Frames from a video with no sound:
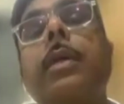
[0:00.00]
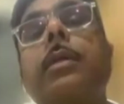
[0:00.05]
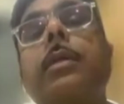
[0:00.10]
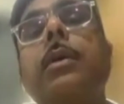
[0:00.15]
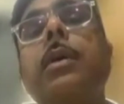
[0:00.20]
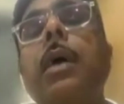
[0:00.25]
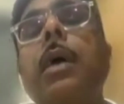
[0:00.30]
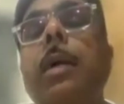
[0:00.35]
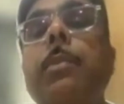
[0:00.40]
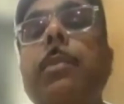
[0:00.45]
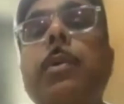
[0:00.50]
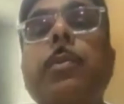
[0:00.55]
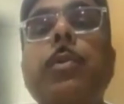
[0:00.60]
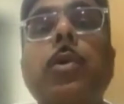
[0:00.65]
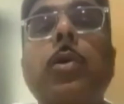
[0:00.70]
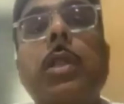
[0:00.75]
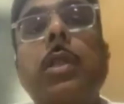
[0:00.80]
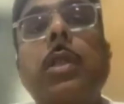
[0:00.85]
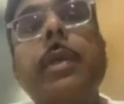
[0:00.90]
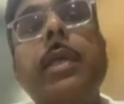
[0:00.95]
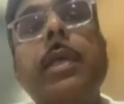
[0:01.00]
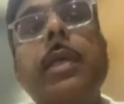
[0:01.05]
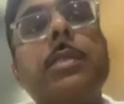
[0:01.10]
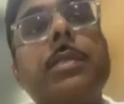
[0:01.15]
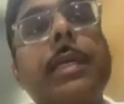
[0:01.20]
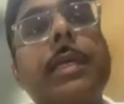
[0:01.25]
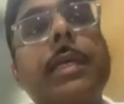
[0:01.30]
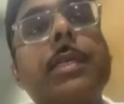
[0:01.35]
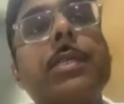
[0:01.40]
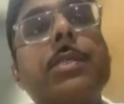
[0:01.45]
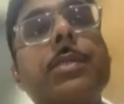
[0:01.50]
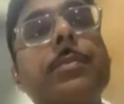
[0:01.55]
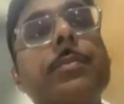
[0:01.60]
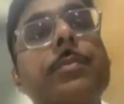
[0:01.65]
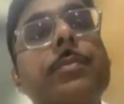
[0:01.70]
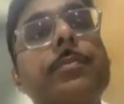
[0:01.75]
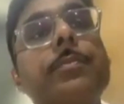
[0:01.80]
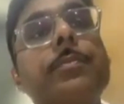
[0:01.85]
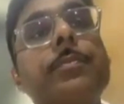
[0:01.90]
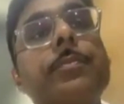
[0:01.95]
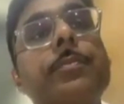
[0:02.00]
correct the hyperproteinemic states.